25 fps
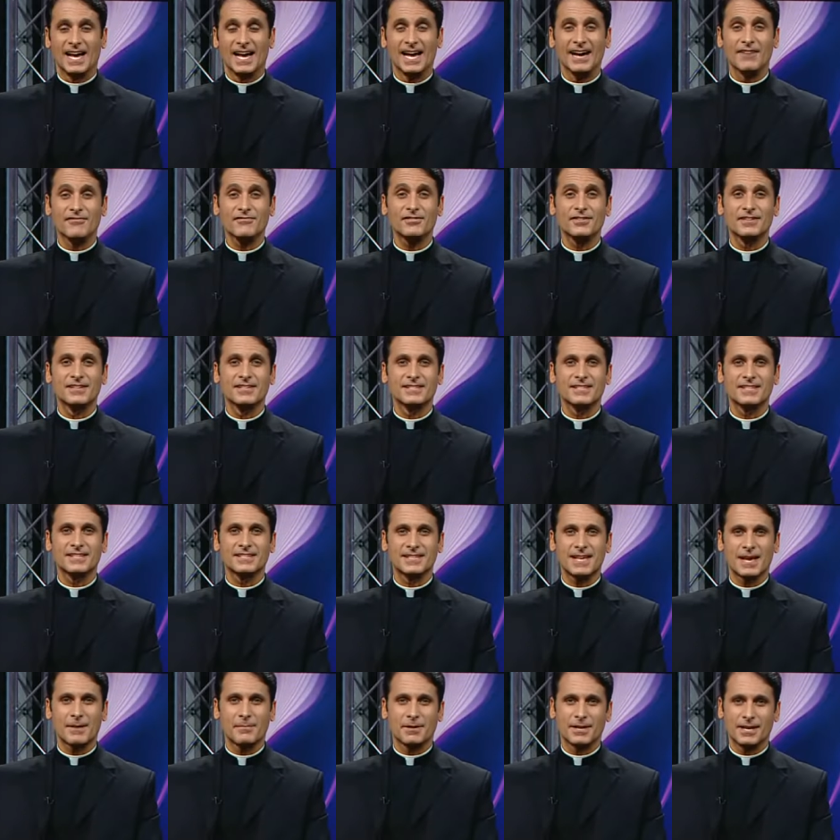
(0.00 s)
After his
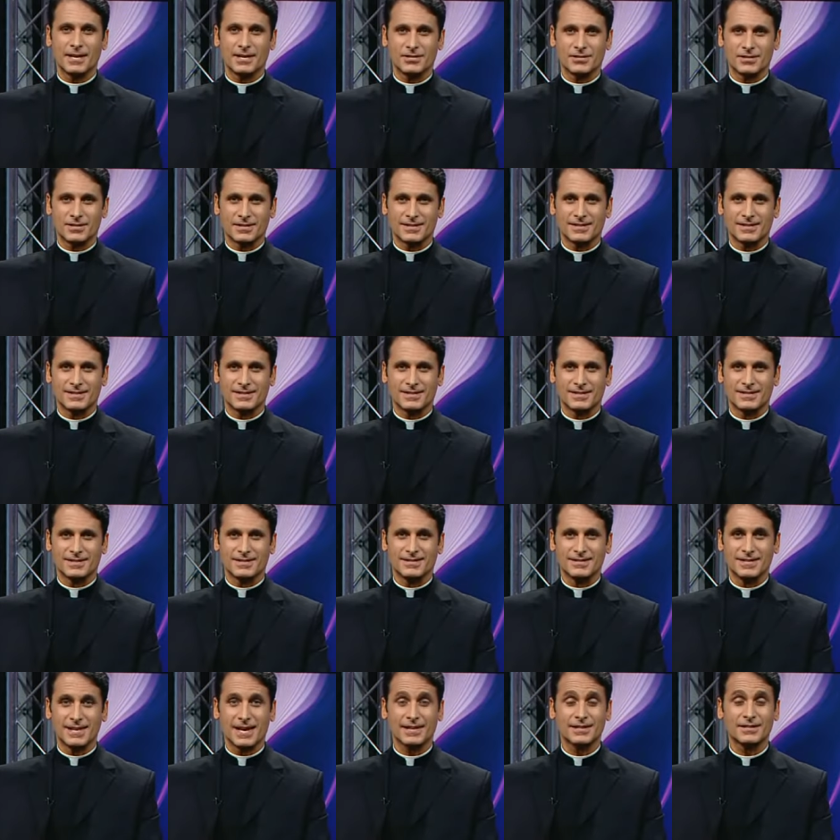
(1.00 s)
examination,
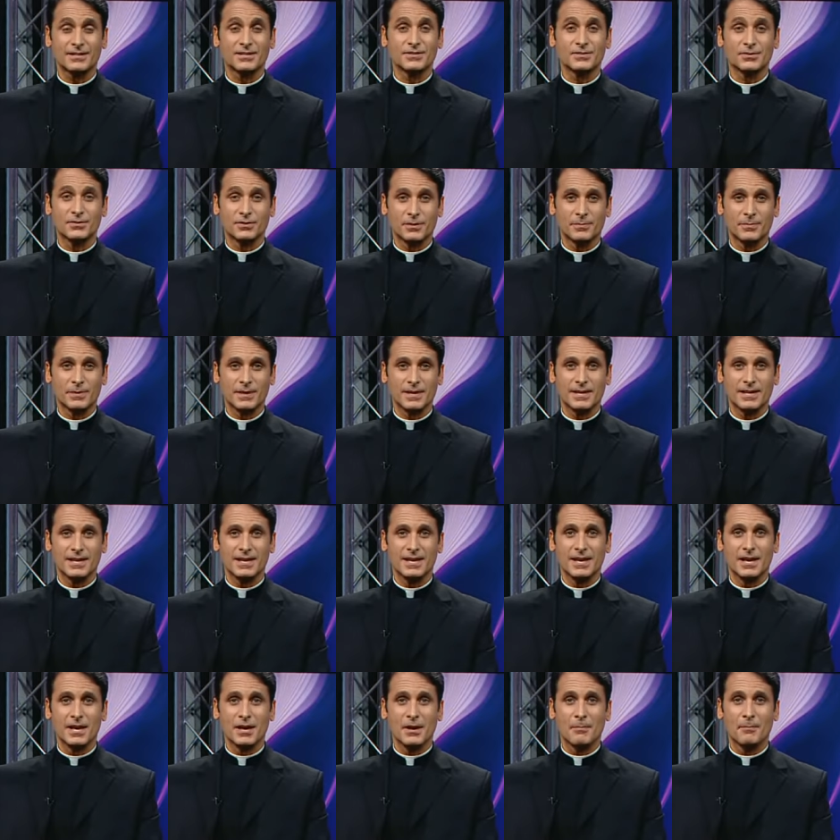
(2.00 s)
Dr. Zugibe
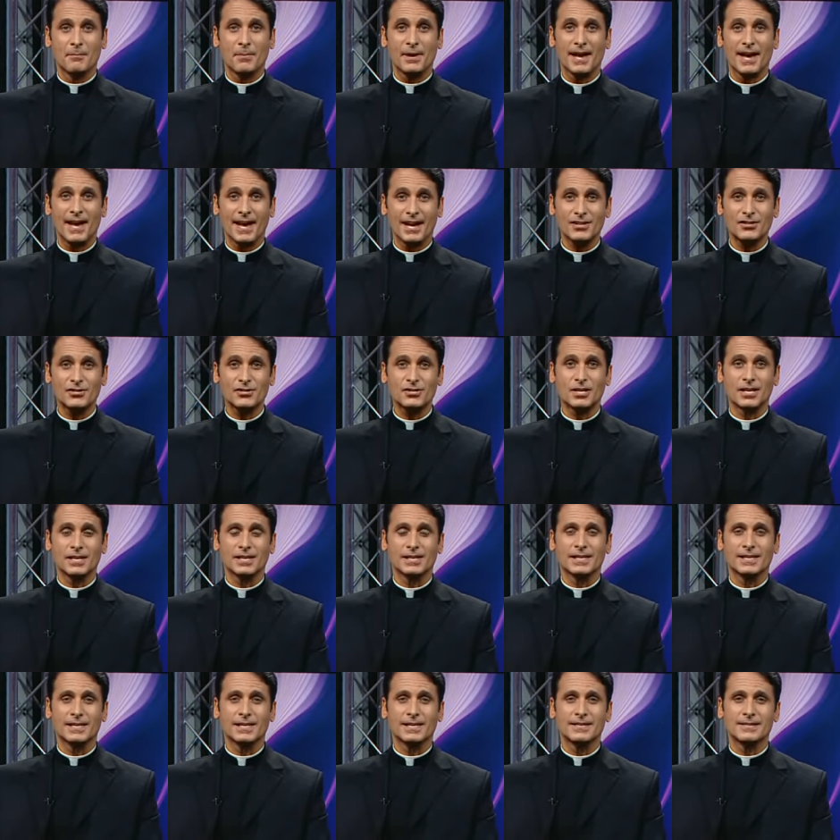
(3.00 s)

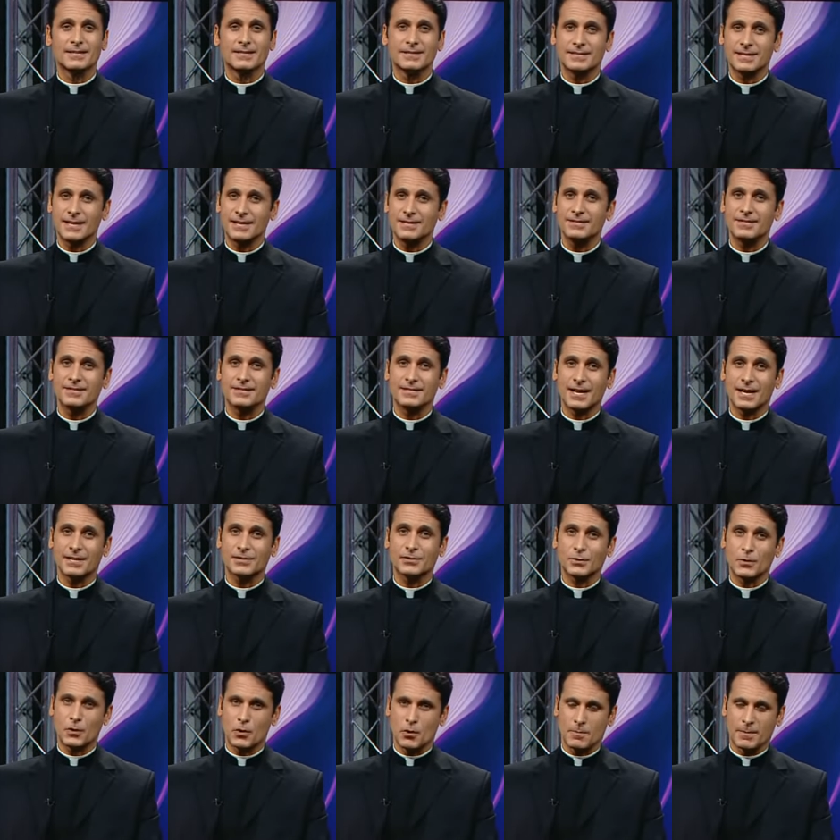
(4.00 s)
passionately said to
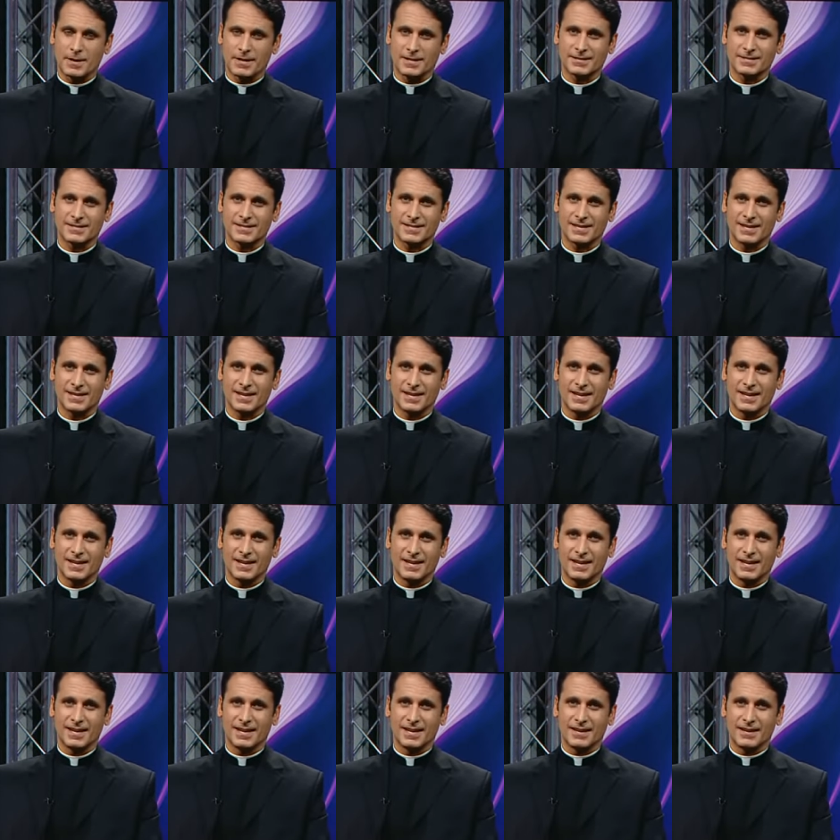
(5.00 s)
Dr. Gomez,
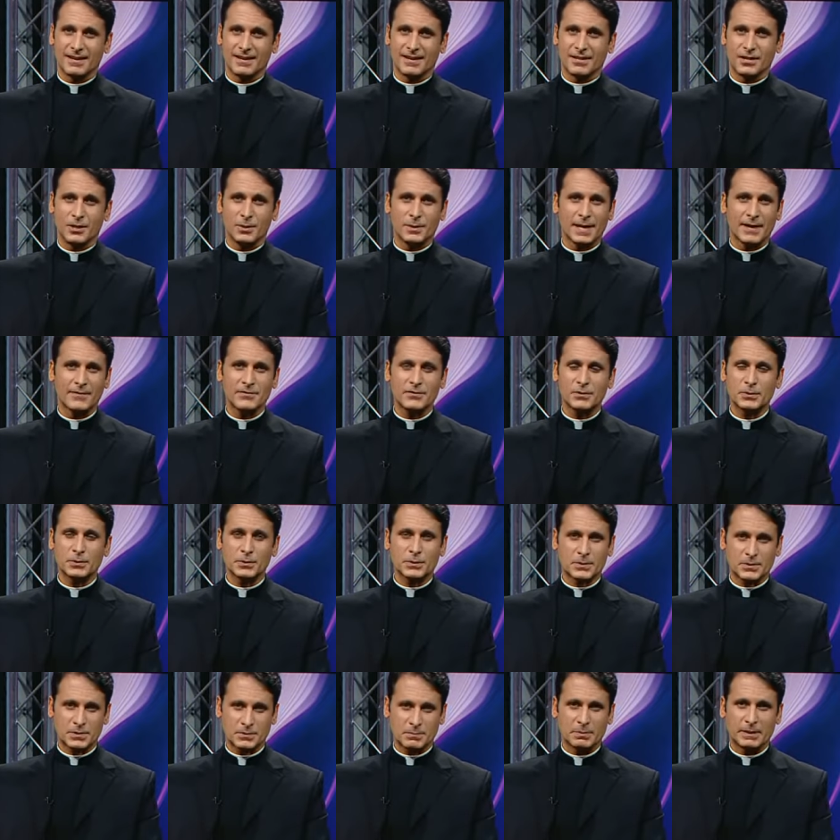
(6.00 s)
You have to
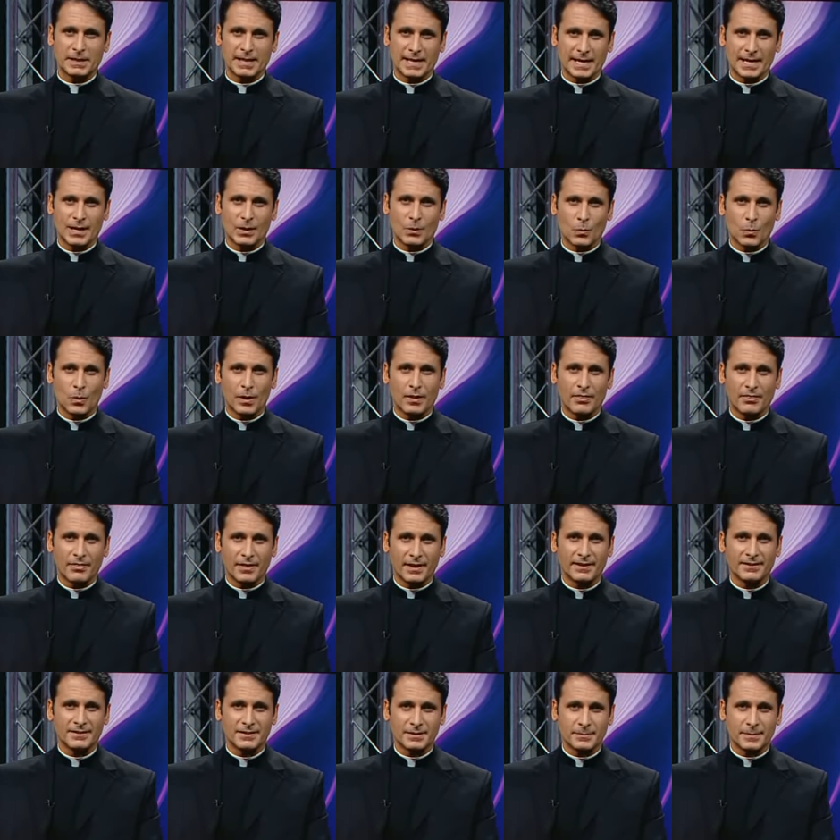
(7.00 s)
explain one
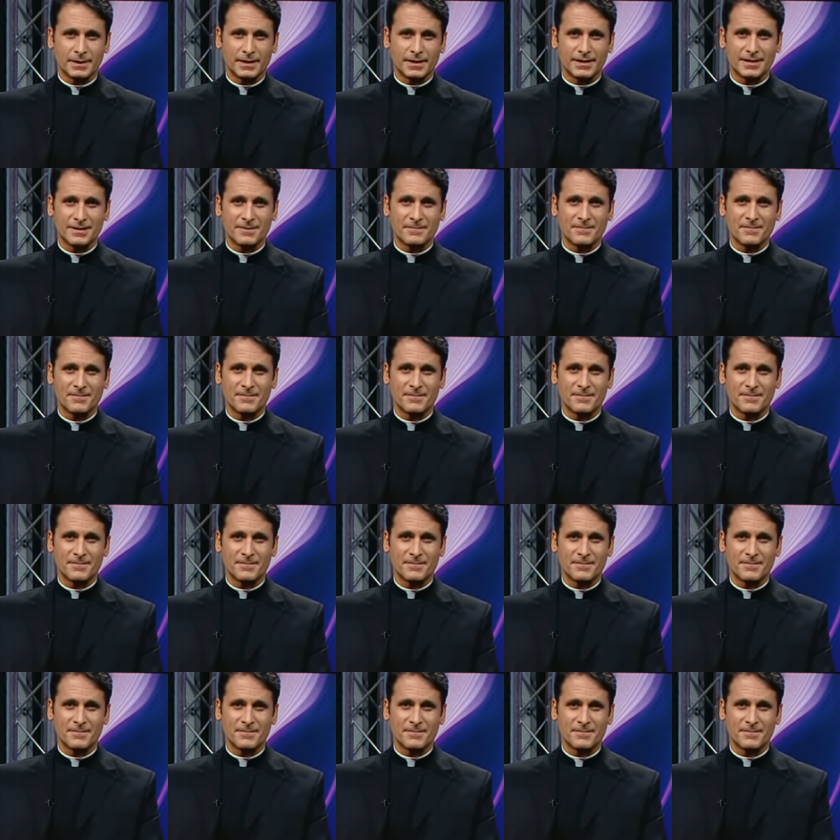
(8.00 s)
thing to me.